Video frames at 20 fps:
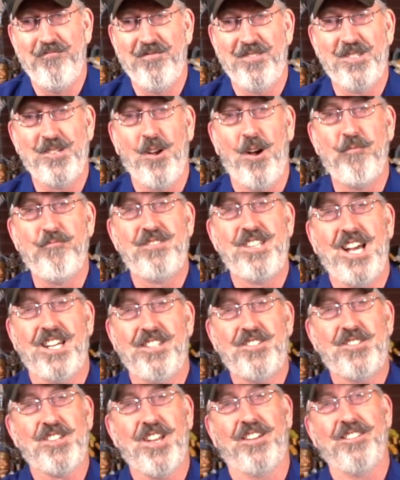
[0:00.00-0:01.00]
So I've
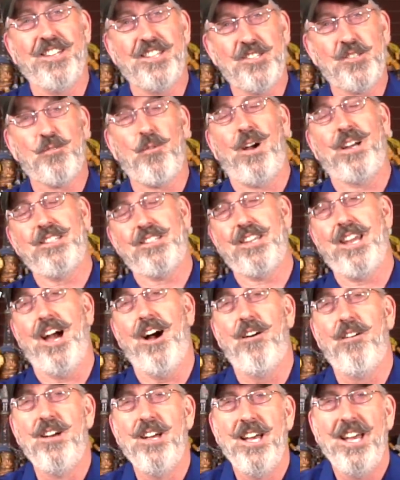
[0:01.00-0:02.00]
touched on this twice
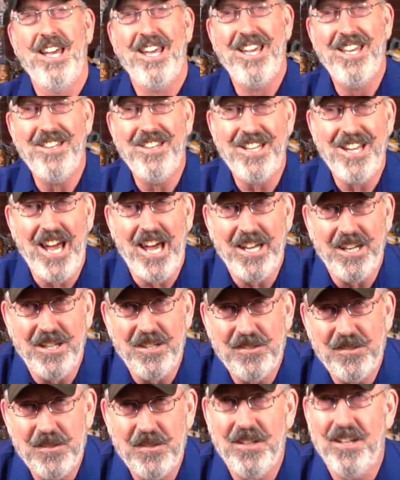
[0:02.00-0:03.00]
now. In the
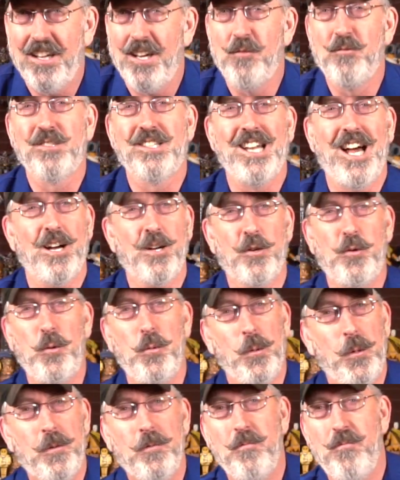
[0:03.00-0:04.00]
80s, it was not
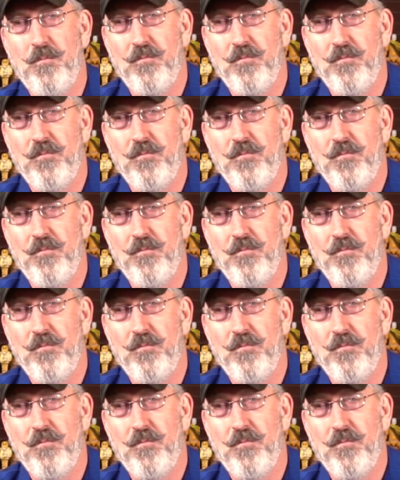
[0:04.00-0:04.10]
cool.